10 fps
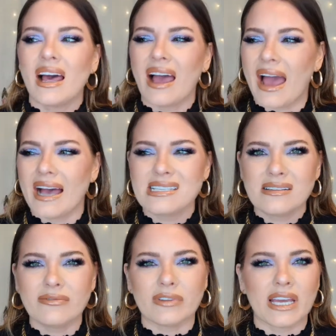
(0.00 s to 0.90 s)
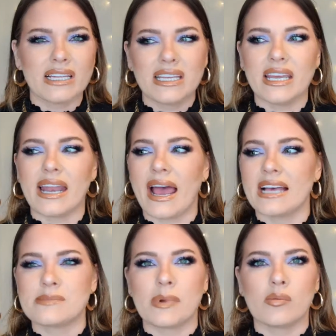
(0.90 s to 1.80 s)
As of lately, it
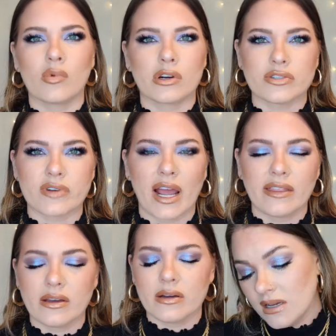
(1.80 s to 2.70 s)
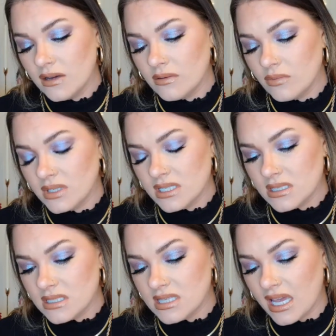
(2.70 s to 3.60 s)
has been more dry though. What does
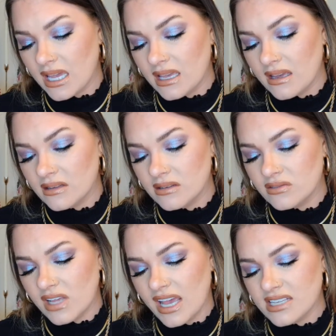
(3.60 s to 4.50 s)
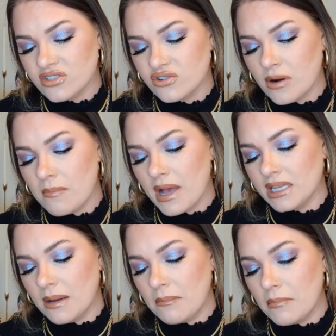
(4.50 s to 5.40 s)
it say? It has
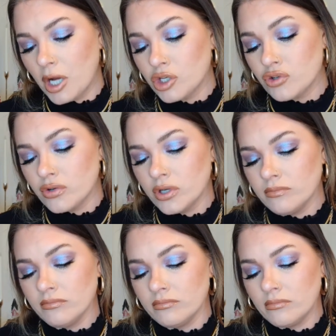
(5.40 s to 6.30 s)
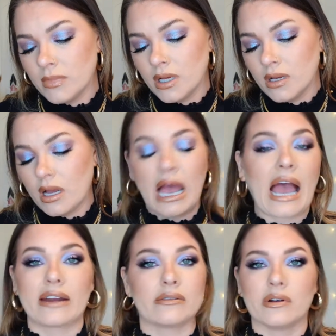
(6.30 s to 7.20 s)
Tremella Mushroom.
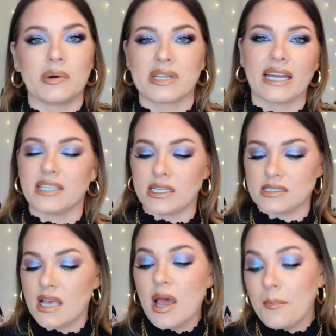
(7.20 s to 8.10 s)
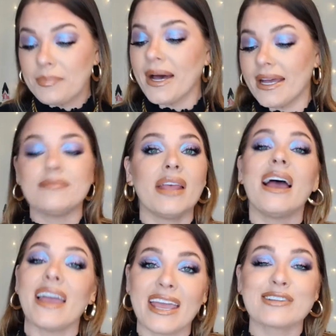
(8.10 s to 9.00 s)
I don't know what that does, but
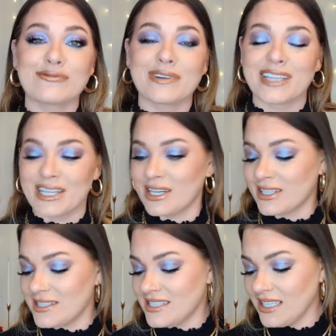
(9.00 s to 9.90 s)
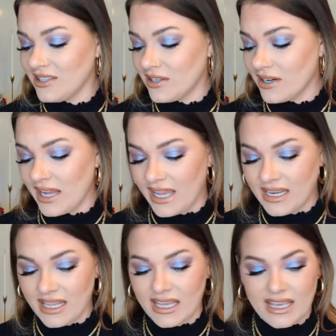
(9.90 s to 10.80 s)
it's really good concealer.
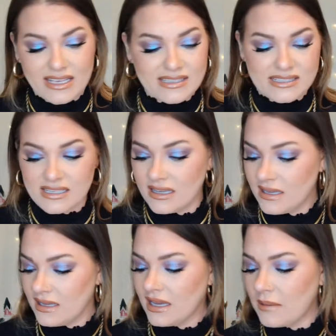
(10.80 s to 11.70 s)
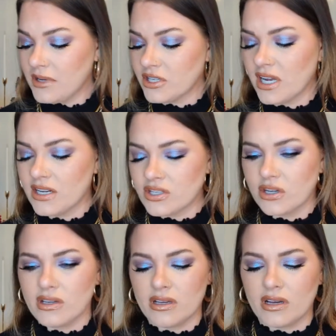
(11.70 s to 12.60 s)
It is, I'm going to kind of show
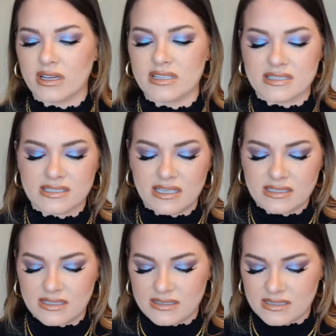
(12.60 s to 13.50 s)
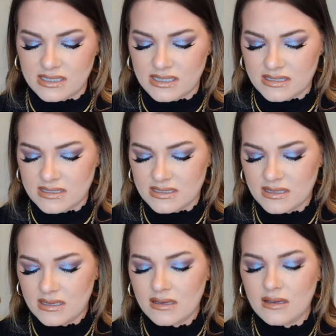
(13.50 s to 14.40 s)
you consistencies.
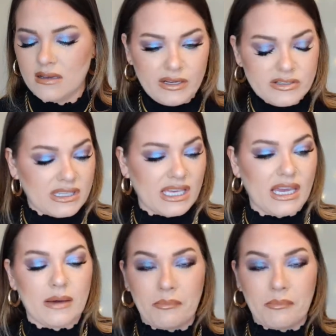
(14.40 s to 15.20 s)
Here's the